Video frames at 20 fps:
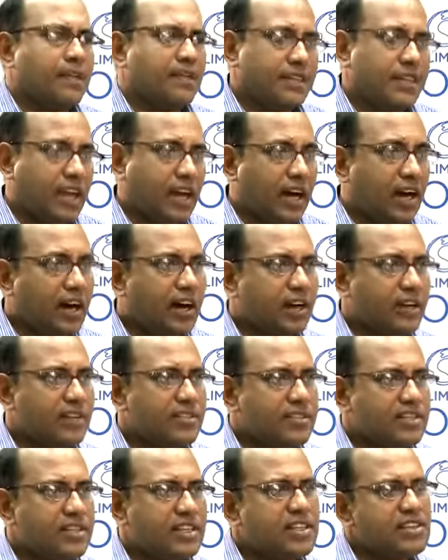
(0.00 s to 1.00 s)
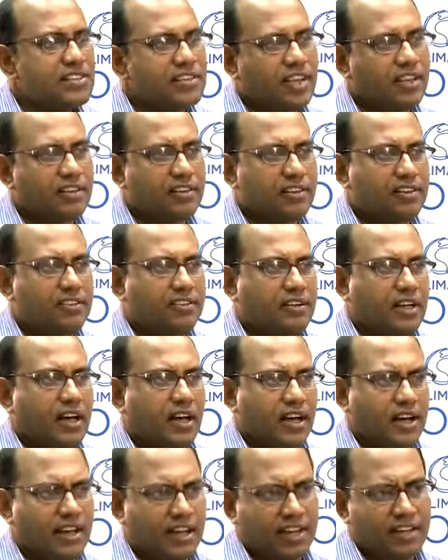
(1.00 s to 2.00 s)
They are still uh,
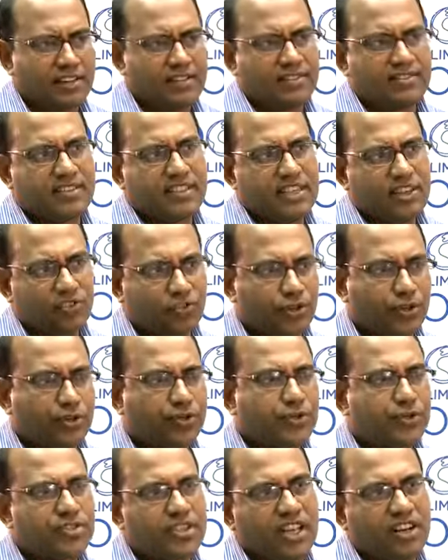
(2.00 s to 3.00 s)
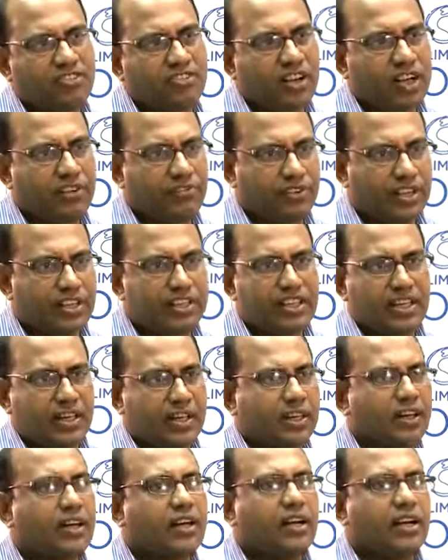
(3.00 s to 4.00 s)
has effort to survive in
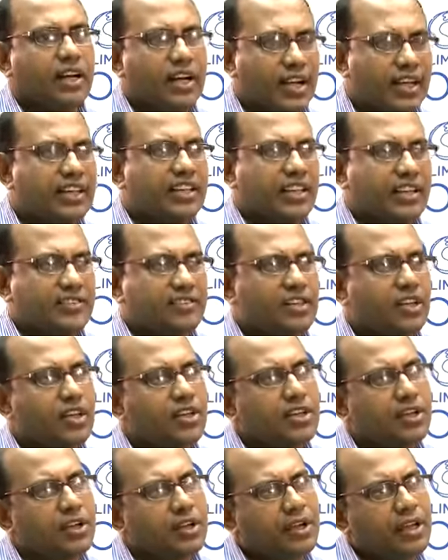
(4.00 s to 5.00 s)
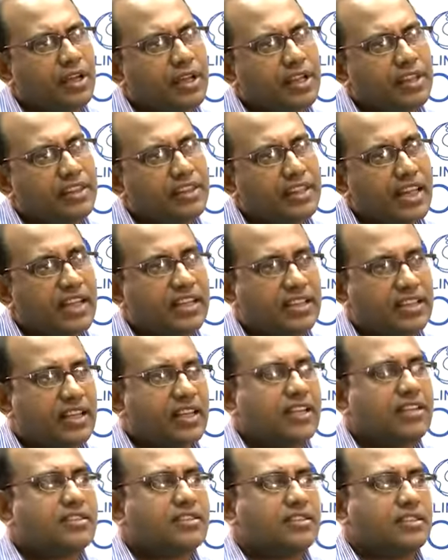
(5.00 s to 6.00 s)
their areas. In that
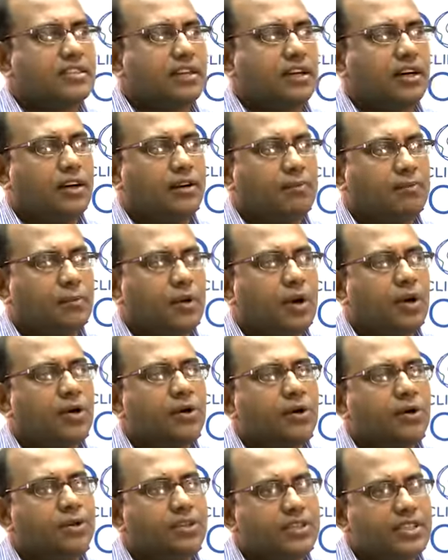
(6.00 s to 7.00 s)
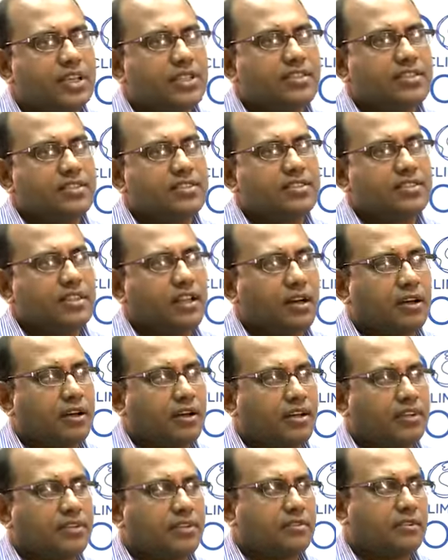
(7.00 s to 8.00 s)
case, uh, we just
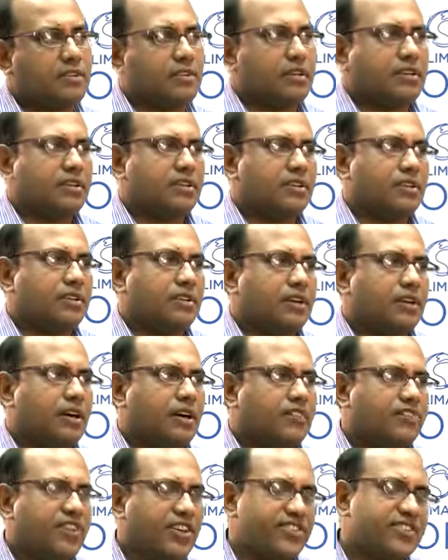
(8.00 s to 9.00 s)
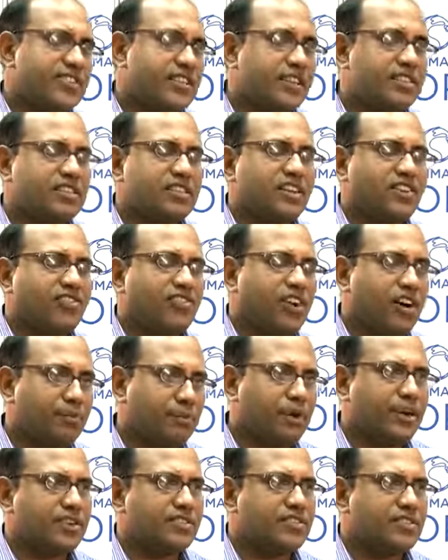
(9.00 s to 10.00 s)
uh, facilitate the
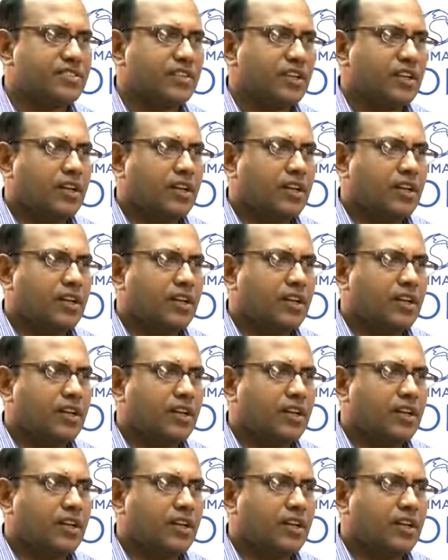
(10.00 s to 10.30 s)
farmers